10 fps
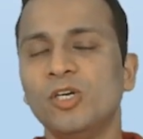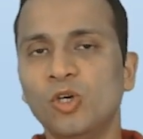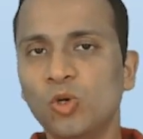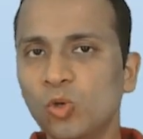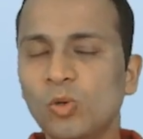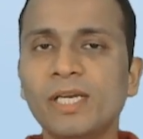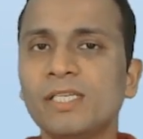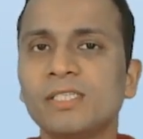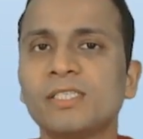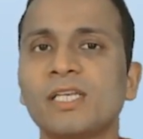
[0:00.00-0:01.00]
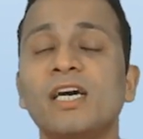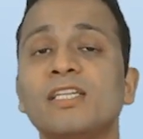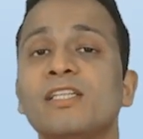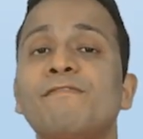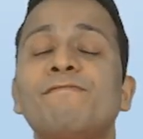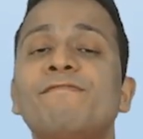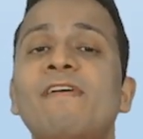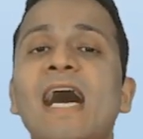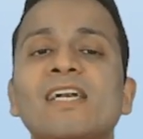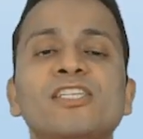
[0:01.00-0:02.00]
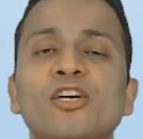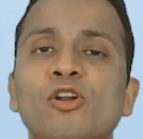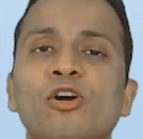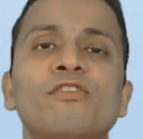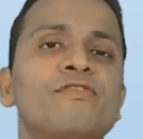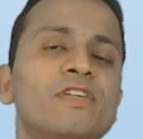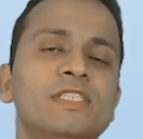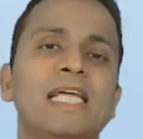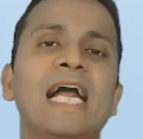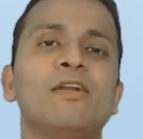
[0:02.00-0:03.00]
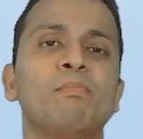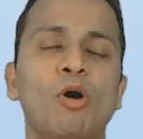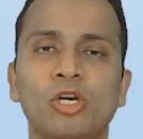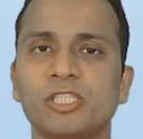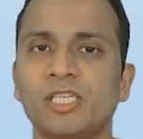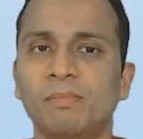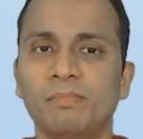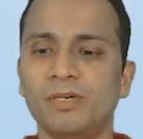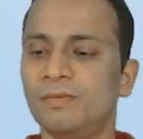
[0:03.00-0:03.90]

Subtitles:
who is the factor of that box number.